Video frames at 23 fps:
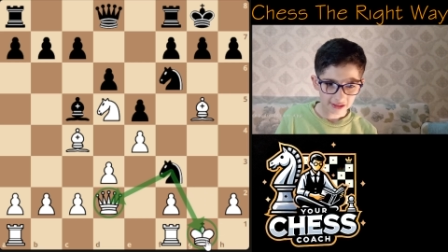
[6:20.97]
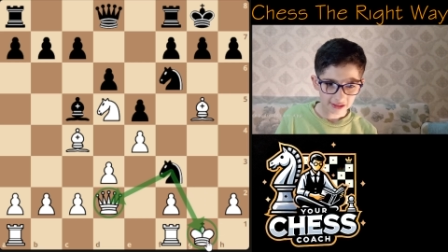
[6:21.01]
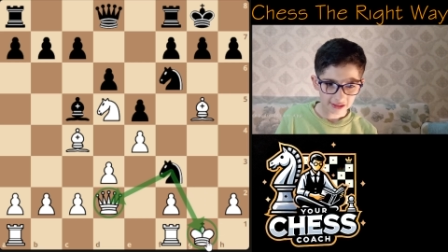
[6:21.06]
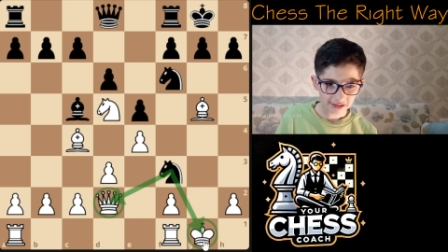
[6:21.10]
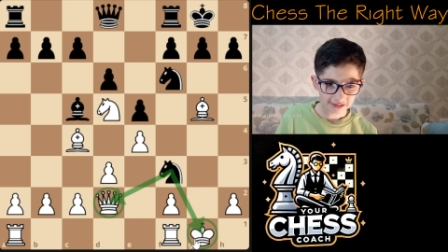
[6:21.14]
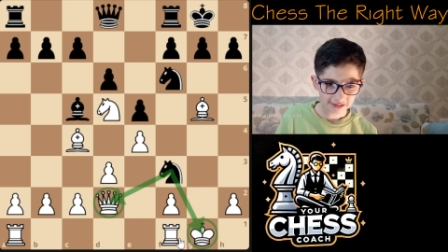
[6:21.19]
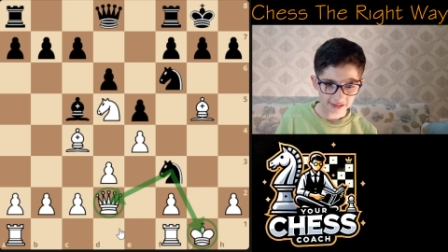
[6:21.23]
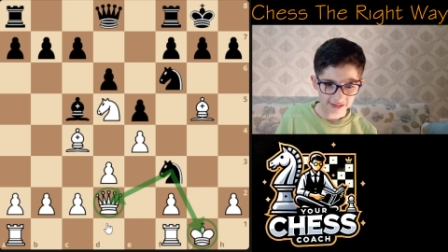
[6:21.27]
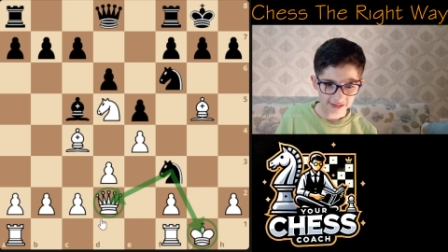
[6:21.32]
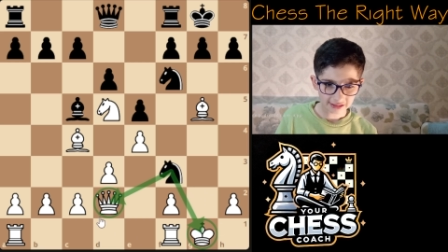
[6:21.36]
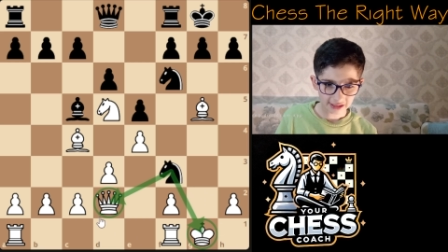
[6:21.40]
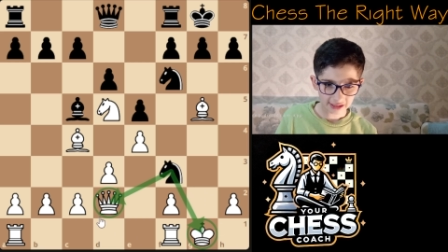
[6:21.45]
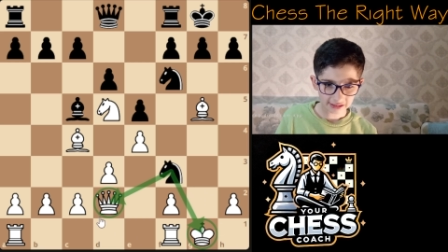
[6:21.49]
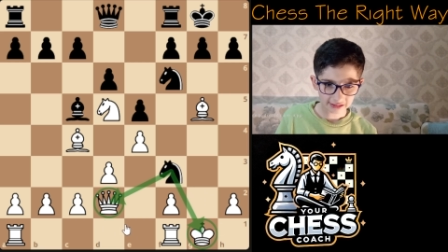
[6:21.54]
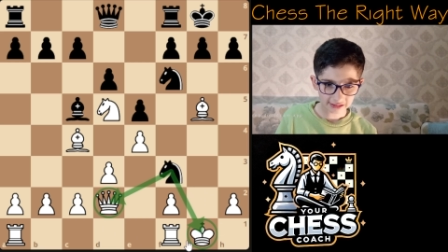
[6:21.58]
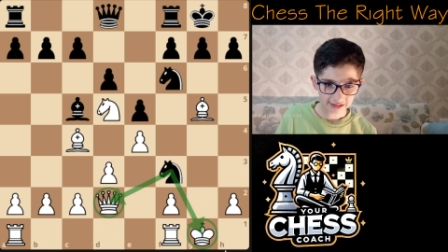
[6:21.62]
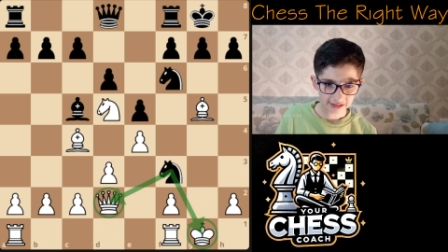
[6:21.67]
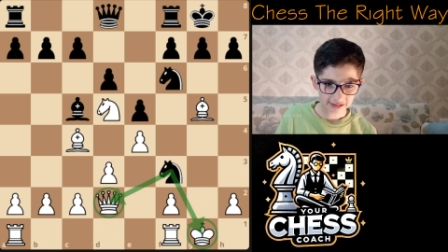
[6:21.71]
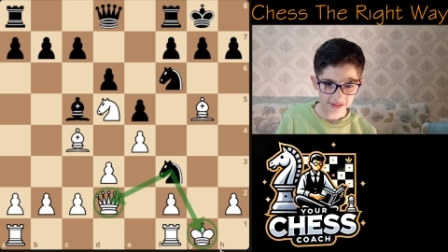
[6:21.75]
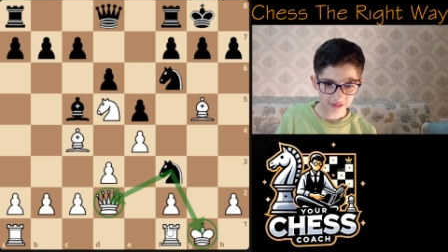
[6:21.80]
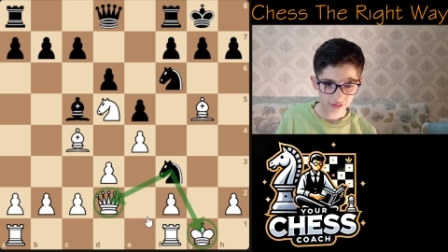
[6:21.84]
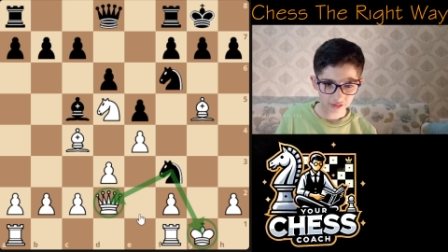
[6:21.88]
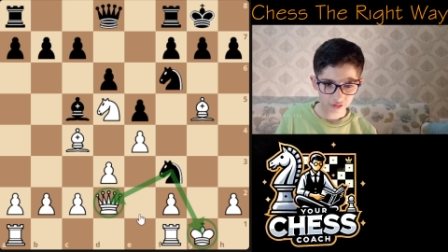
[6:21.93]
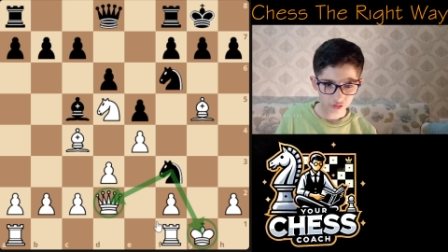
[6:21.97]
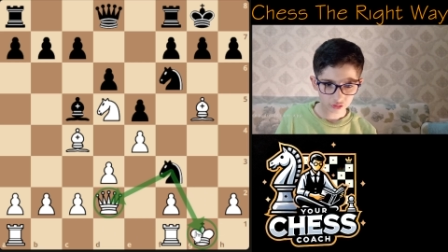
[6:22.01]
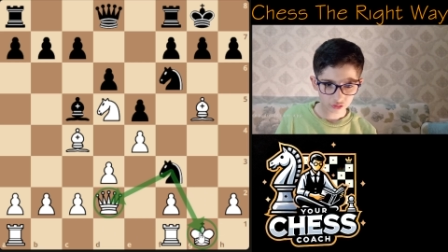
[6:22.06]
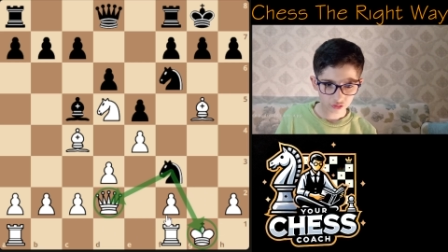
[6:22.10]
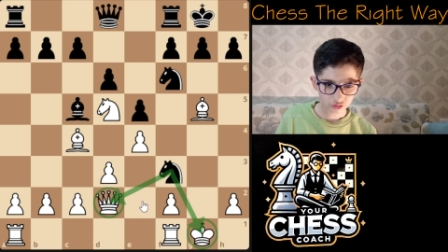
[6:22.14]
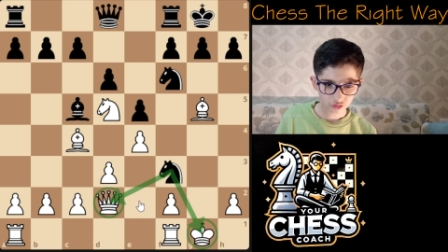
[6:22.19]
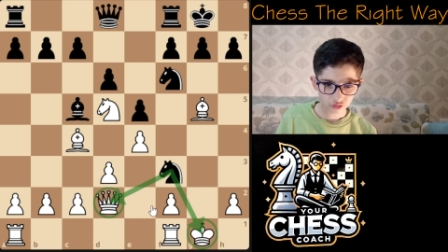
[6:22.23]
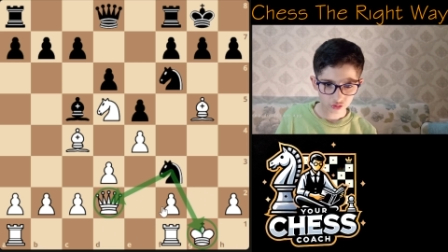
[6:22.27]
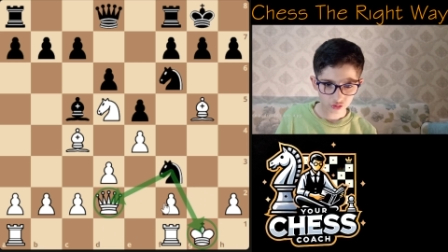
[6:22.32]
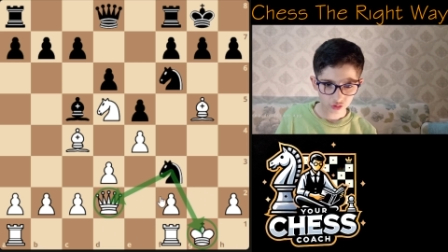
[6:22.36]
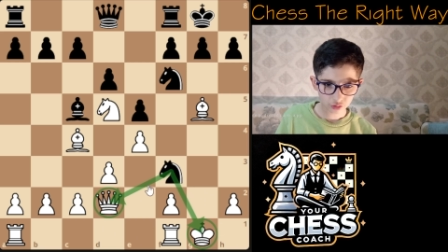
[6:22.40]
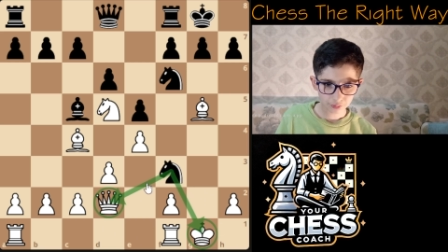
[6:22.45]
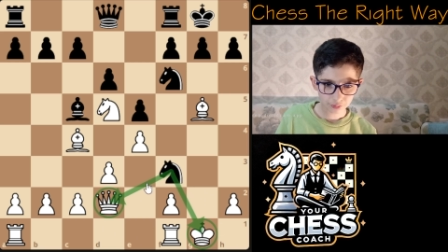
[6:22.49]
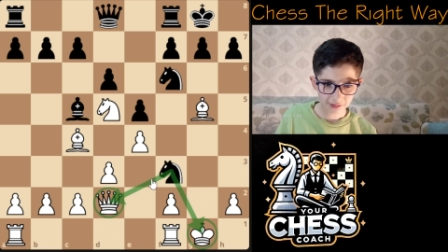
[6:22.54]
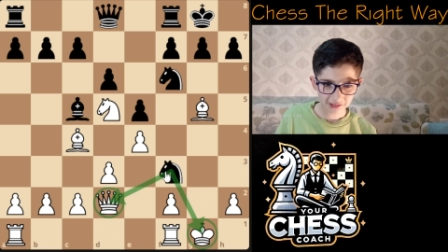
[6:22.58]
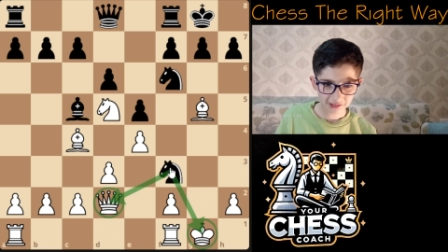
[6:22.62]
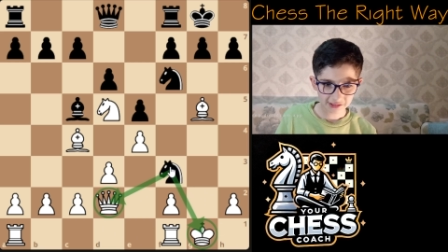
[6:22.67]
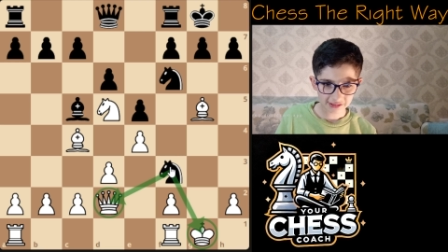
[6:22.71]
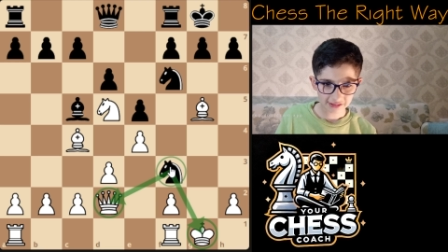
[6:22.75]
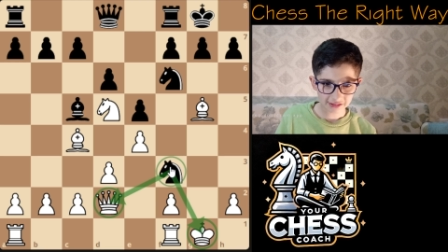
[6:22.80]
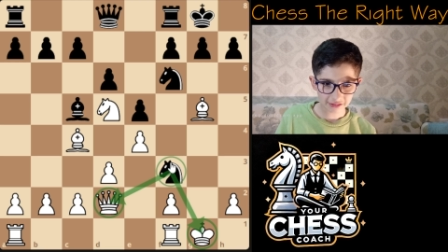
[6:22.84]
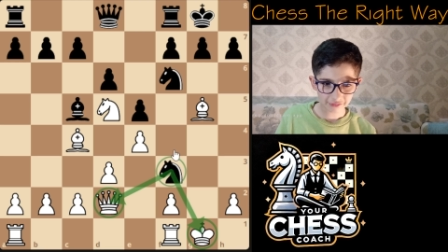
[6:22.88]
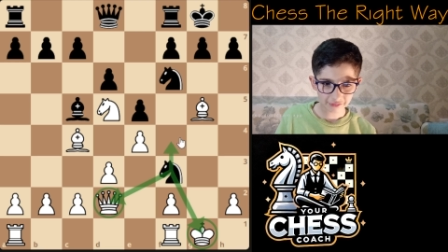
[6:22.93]
is attacking 2
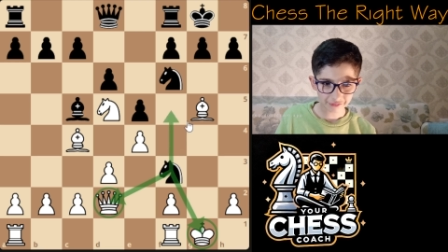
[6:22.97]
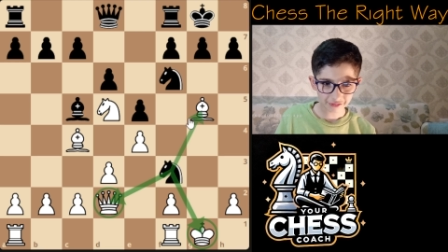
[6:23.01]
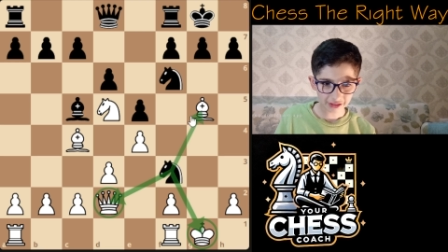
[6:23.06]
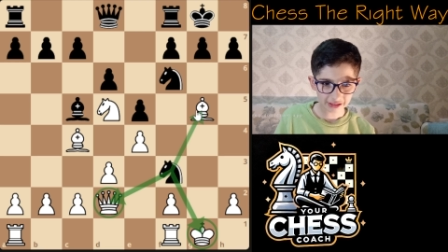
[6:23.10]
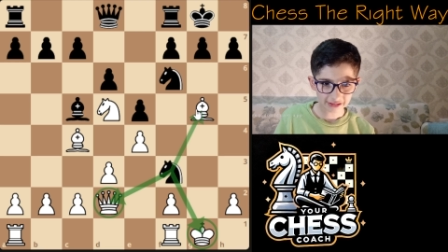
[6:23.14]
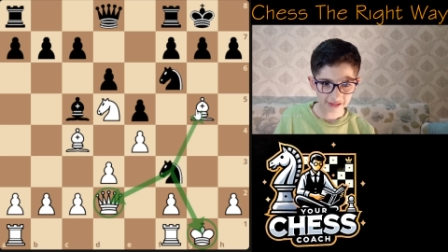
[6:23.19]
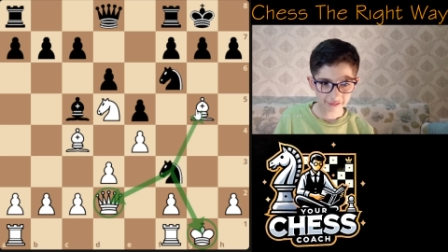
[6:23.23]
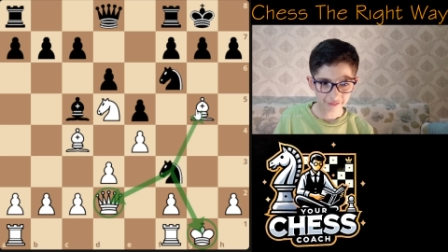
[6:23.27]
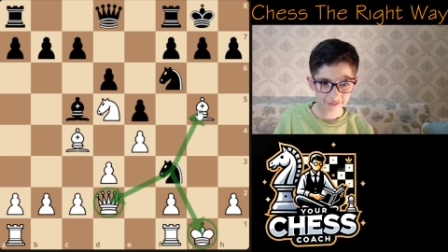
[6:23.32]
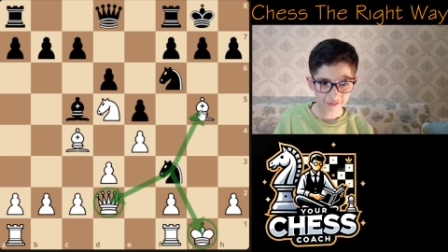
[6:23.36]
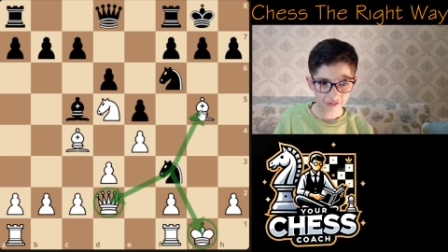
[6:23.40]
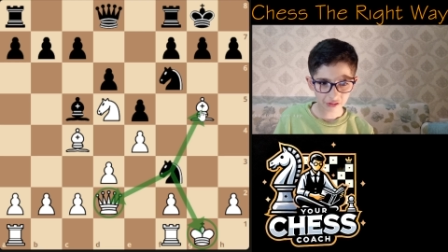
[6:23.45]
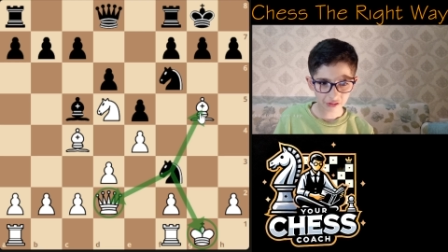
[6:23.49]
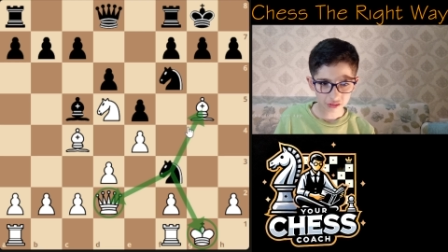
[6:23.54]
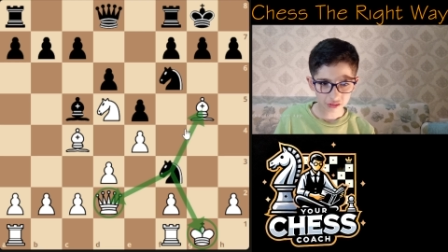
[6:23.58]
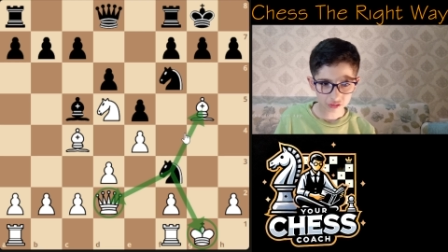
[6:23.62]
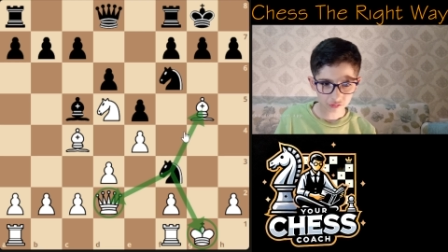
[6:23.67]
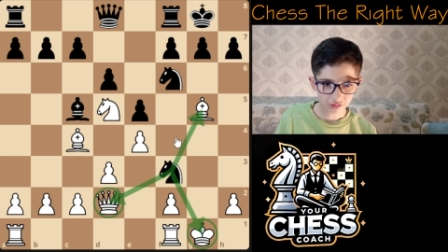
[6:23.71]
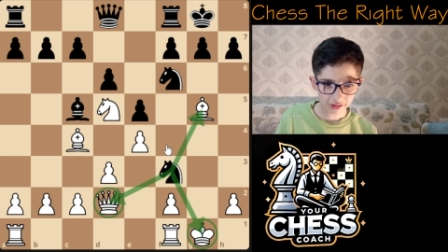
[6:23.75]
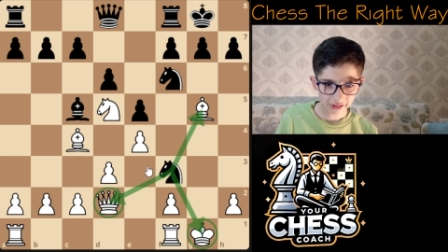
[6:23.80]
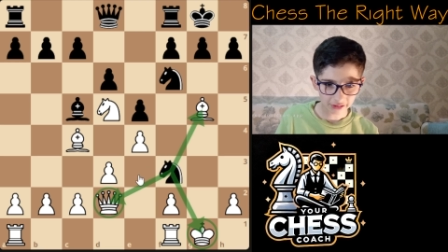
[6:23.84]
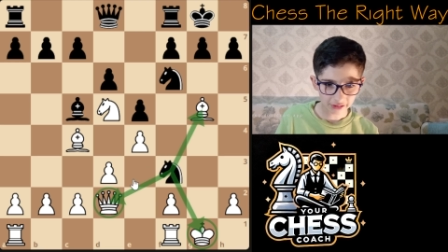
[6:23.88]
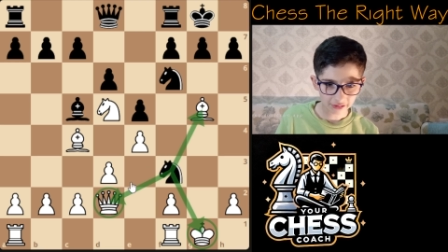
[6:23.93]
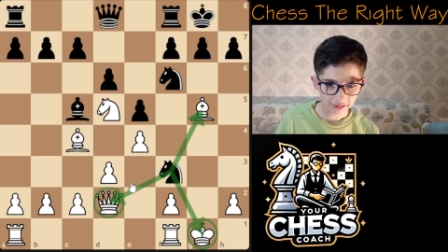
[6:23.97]
pieces. In fact, even 3.